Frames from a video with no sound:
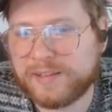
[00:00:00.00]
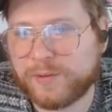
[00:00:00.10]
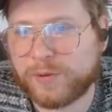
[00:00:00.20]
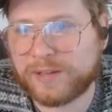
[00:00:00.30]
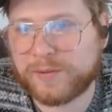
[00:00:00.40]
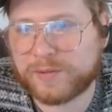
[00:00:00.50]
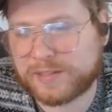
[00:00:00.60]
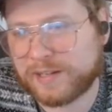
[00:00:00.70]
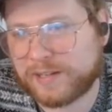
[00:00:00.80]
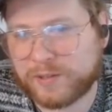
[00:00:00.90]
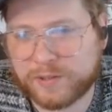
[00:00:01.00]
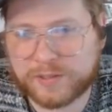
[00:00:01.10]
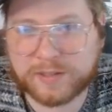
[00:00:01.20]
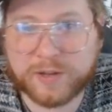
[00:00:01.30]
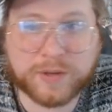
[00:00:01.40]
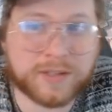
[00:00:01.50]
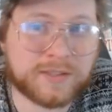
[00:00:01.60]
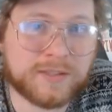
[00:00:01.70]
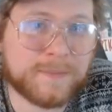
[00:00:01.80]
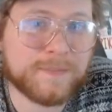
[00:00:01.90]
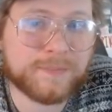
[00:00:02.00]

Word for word: the one that was going to kill you the slowest.